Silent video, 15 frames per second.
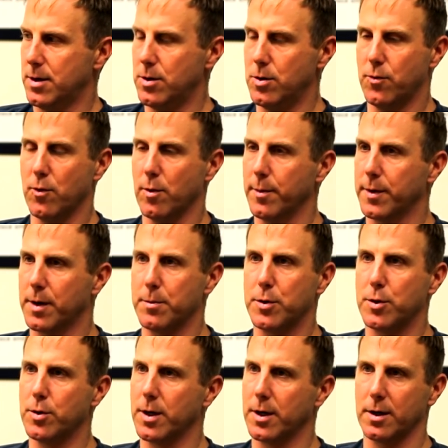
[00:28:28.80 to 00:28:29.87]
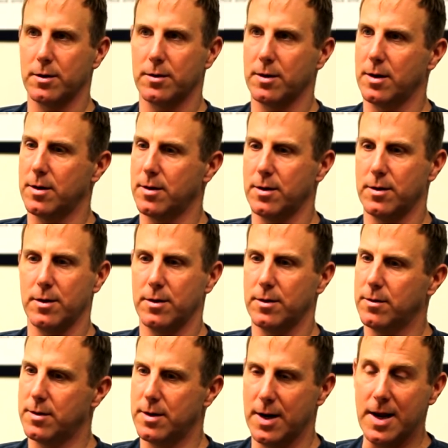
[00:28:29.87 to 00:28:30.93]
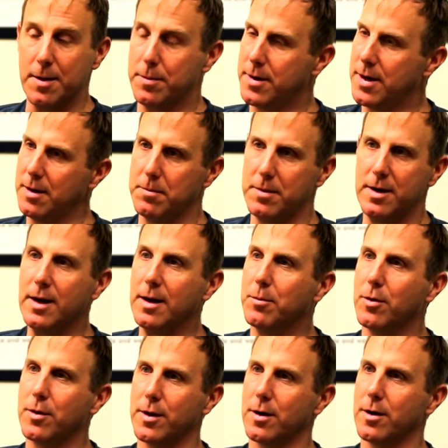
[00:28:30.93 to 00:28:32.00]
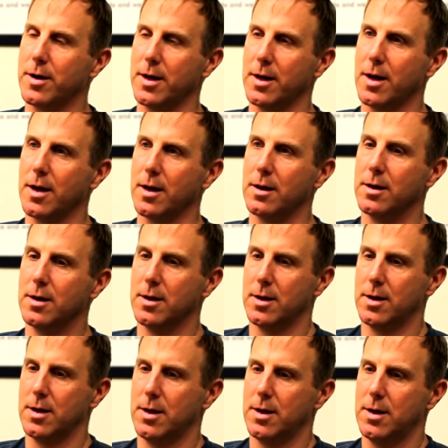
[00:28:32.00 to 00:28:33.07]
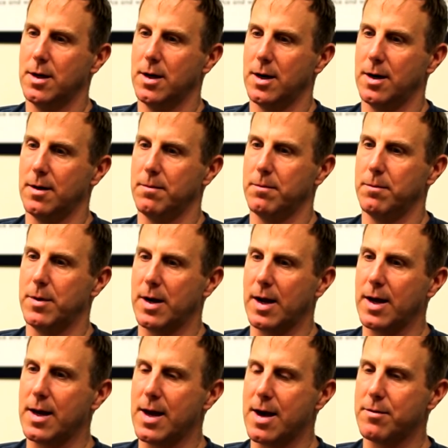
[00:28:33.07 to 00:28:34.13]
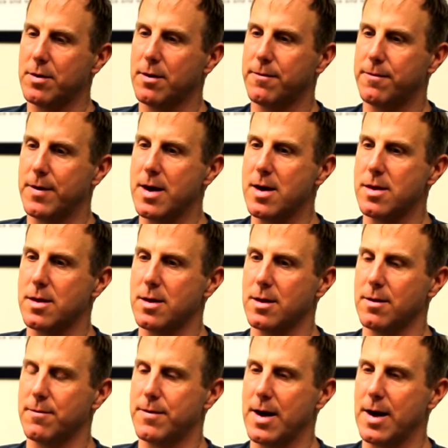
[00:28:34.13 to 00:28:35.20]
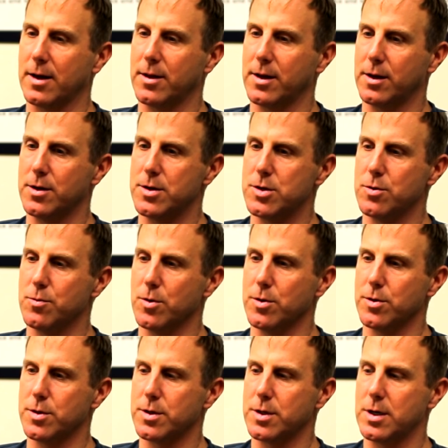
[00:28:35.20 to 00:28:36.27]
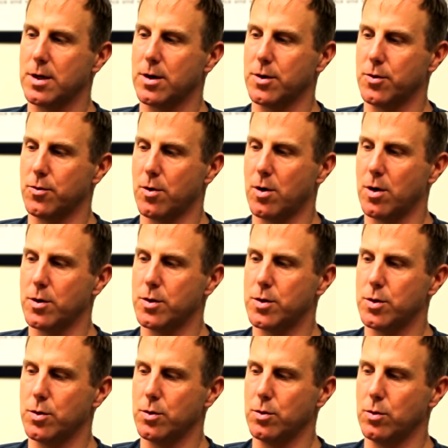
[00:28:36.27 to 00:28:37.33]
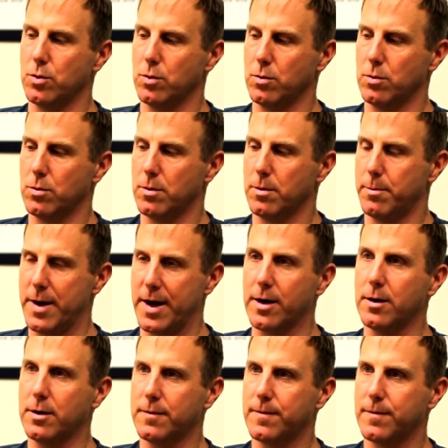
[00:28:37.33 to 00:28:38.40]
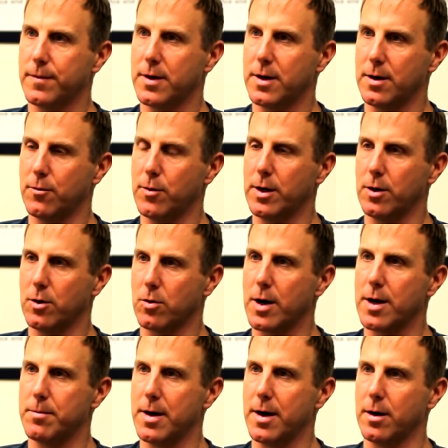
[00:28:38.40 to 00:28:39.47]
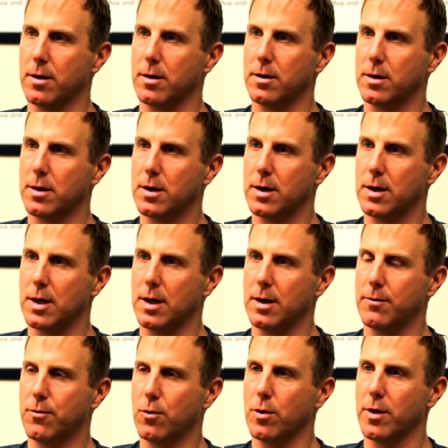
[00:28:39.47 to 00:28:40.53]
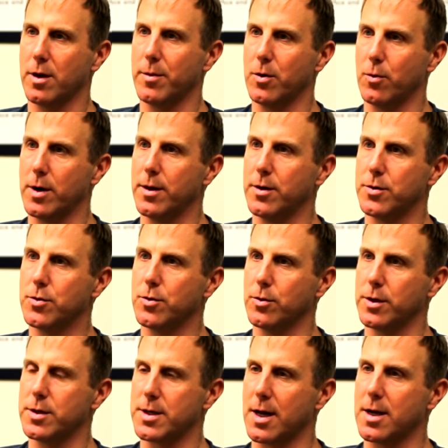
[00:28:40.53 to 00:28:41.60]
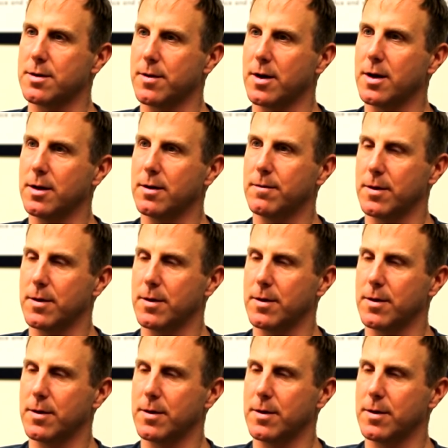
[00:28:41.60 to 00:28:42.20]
new form of computing. It's, it's, this is deep, deep, deep within our DNA. Um, but I have enough faith in the fact that consumers are drawn to better, and if we can create better uh, for them in a way that's truly satisfying,